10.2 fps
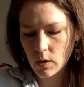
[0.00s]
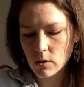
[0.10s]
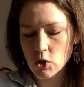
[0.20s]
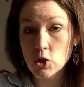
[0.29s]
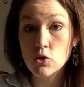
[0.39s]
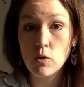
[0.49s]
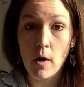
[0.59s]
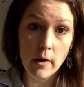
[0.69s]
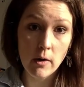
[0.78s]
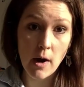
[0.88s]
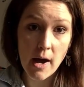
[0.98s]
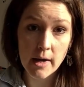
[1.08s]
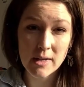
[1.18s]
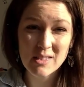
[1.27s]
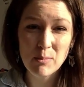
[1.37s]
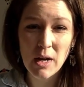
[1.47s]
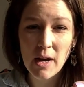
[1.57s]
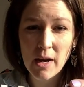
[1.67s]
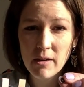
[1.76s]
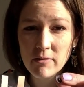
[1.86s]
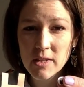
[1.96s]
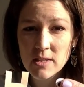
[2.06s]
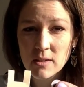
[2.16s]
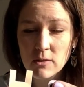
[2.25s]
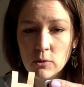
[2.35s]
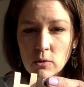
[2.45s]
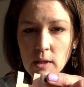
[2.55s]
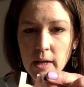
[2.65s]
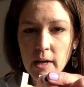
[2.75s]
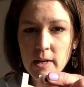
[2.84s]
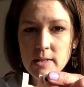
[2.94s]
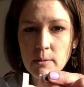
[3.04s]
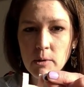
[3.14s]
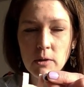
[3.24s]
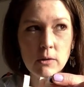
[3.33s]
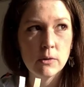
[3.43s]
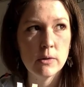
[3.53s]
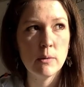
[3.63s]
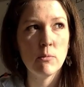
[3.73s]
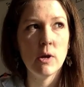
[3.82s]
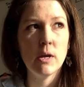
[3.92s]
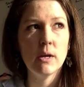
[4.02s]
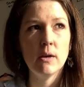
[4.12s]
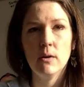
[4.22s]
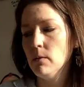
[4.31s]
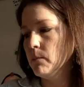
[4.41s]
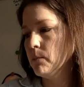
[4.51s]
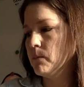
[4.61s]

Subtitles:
just draw your eyes, but I have these little googly eyes. I'm going to glue them right here.